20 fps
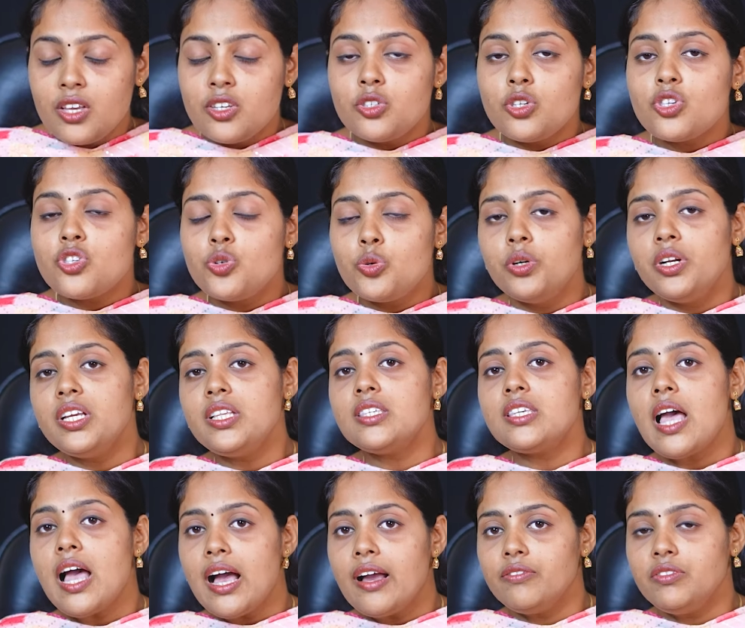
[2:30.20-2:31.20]
So
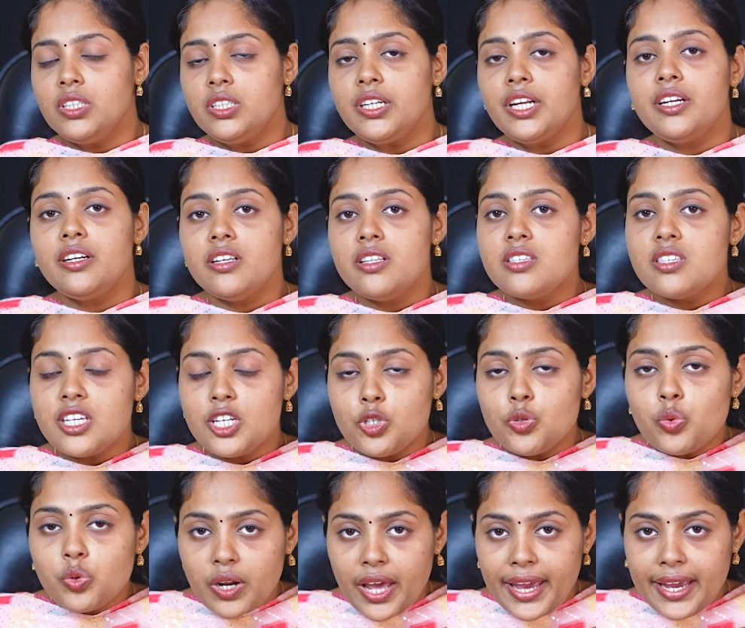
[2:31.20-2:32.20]
students have the tendency
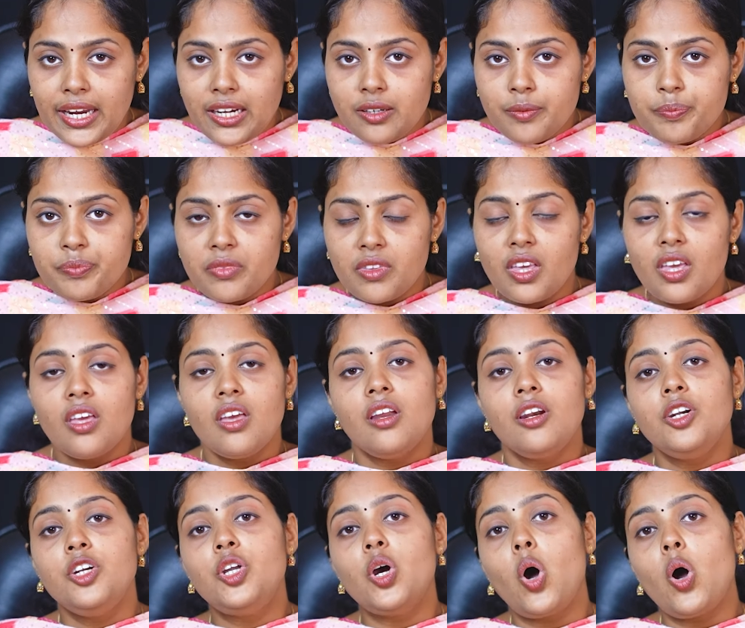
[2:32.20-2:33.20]
to write
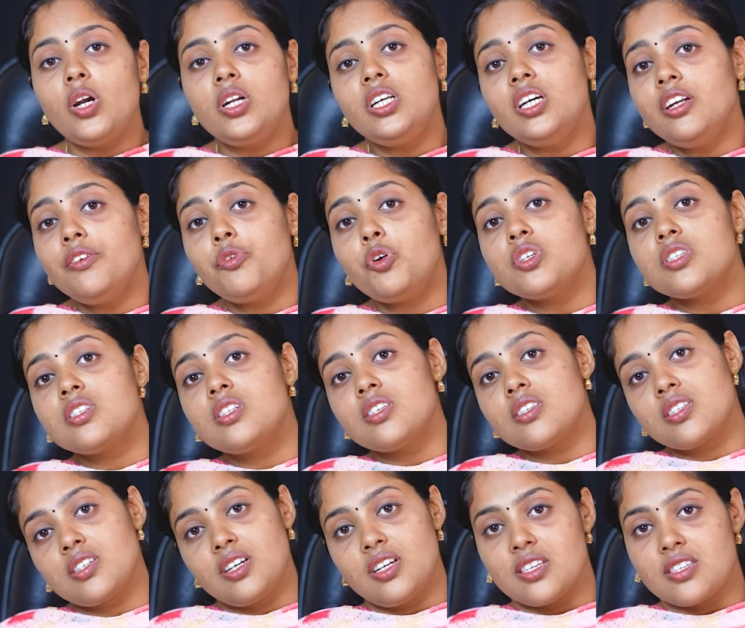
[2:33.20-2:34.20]
daughter was
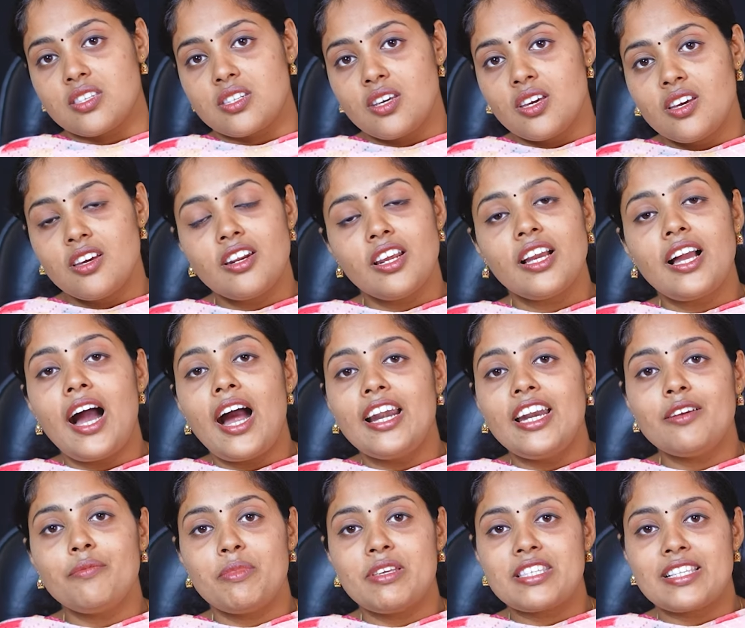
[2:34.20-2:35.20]
discussed
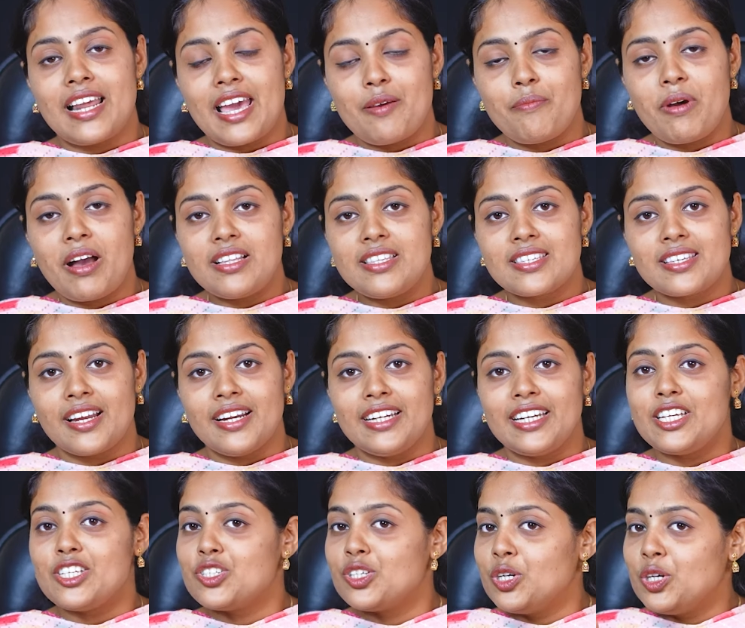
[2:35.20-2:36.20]
regarding Miss Lehman's
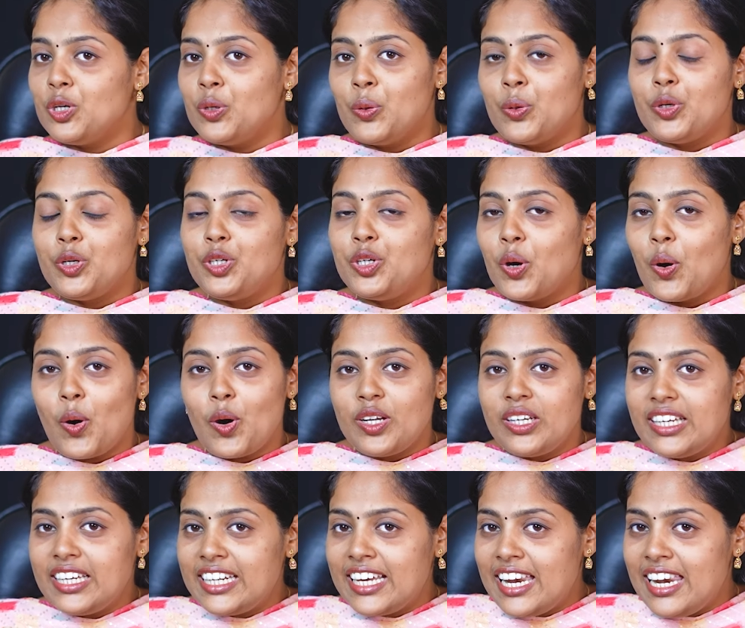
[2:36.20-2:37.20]
condition. No,
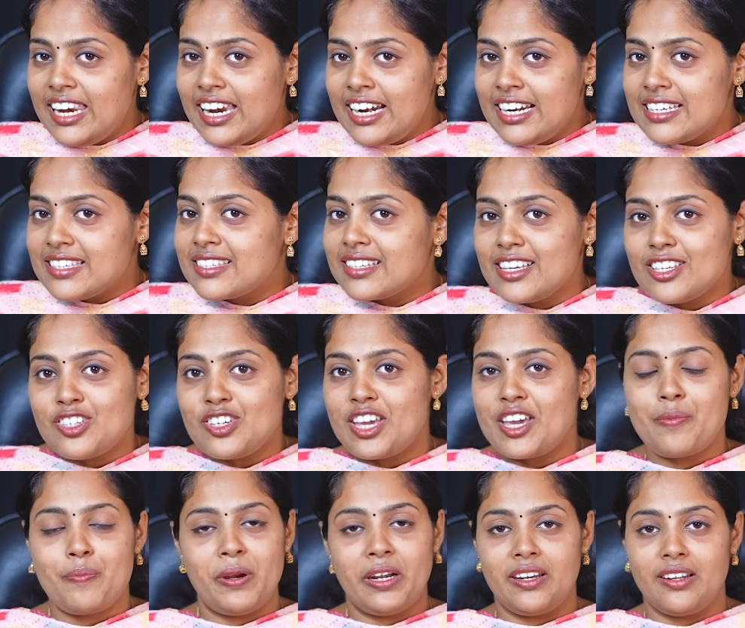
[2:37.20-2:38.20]
daughter alla discuss
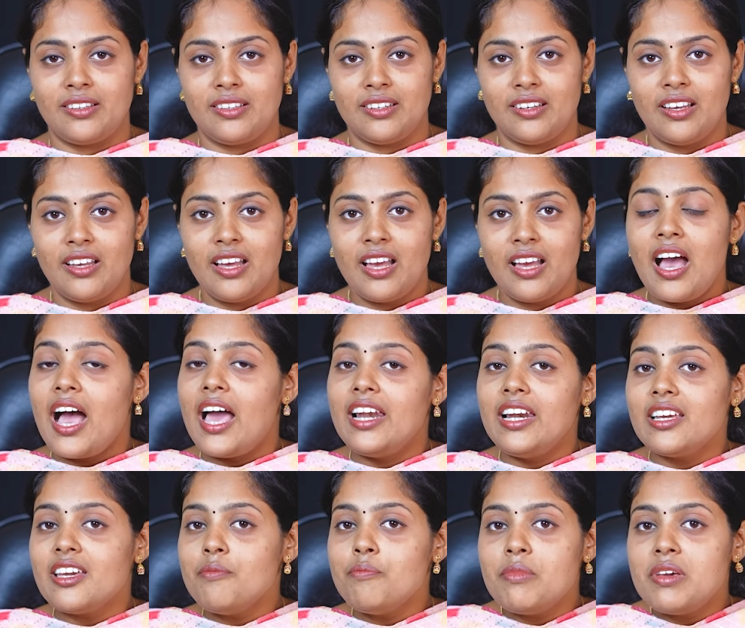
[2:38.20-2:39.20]
cheyapettathu
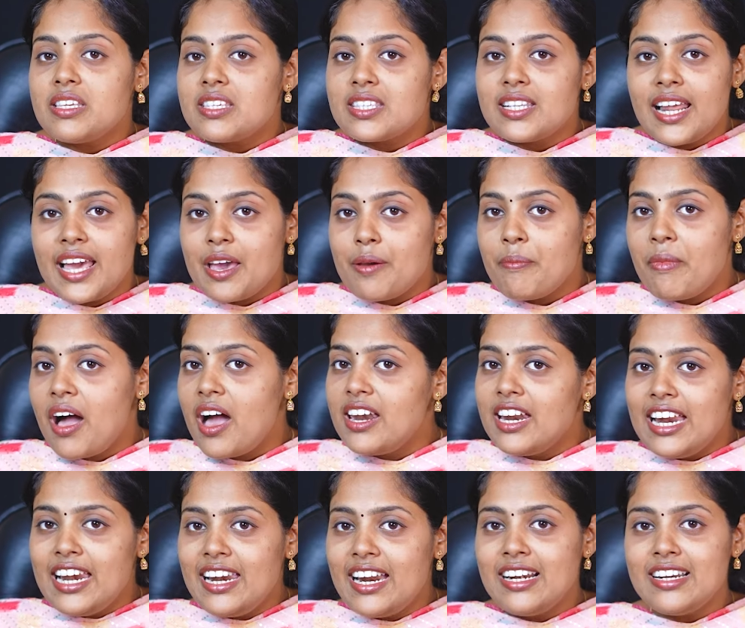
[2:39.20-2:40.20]
allengi Miss Lehman
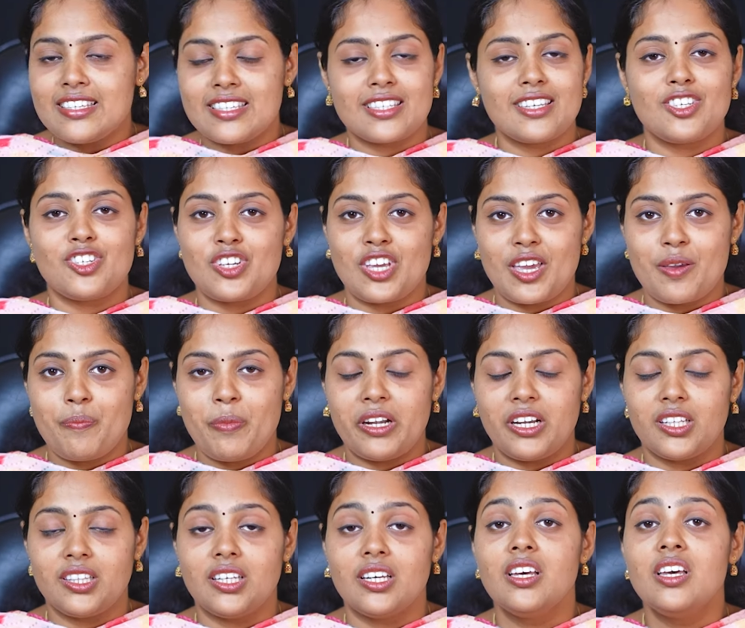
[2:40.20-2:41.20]
alla discuss
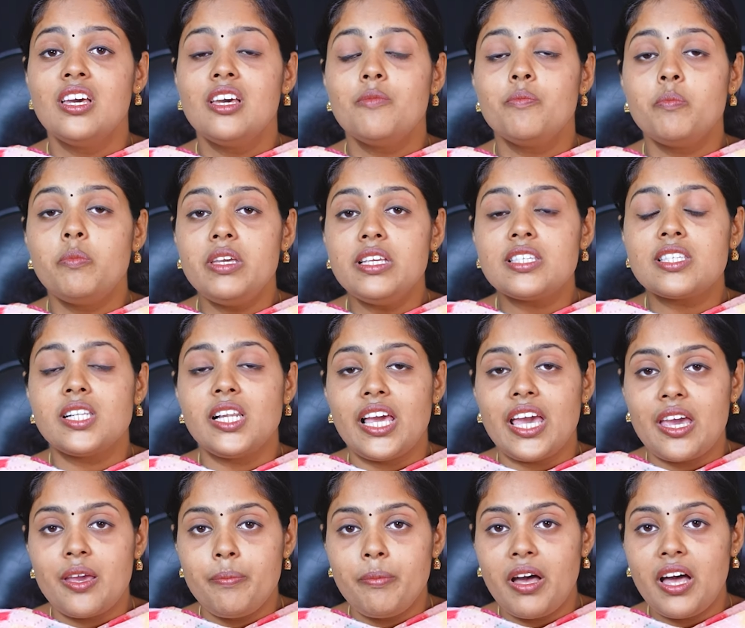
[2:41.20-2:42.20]
cheyapettathu, Miss
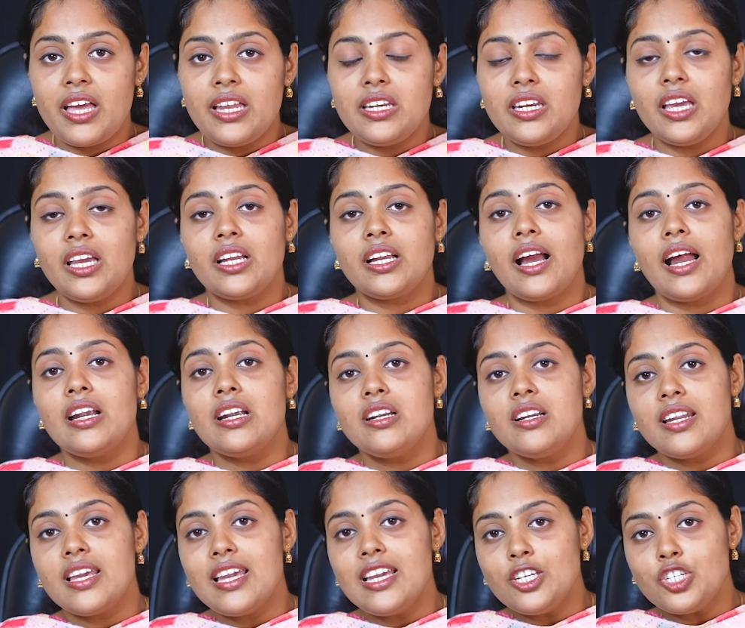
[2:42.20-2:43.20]
Lehman's
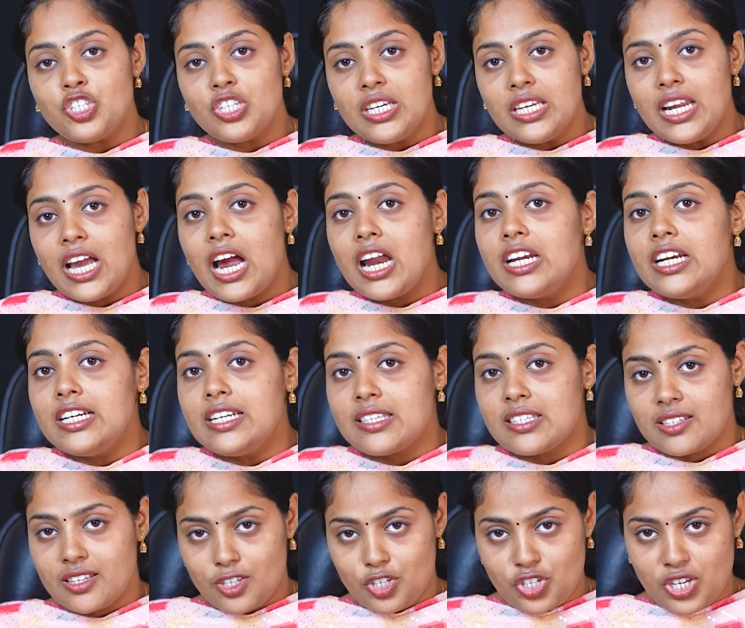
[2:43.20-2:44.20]
condition aanu
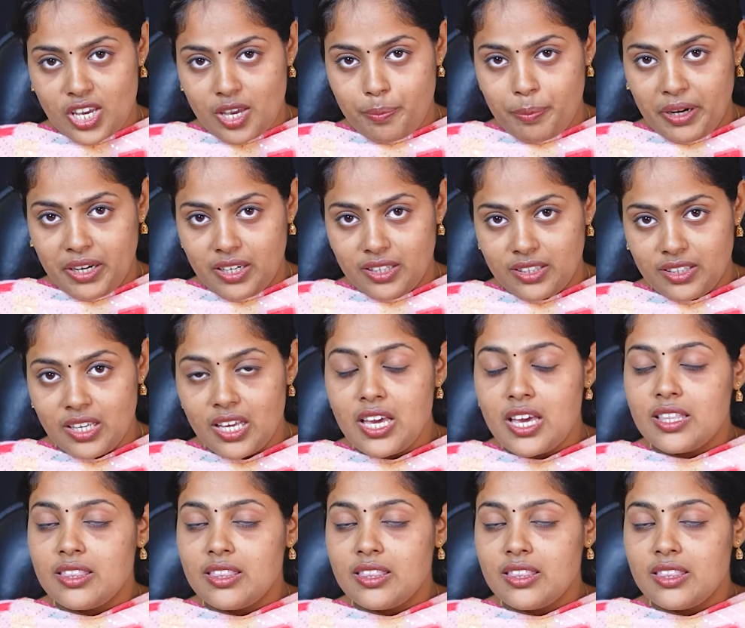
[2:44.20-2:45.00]
discuss cheyapettathu.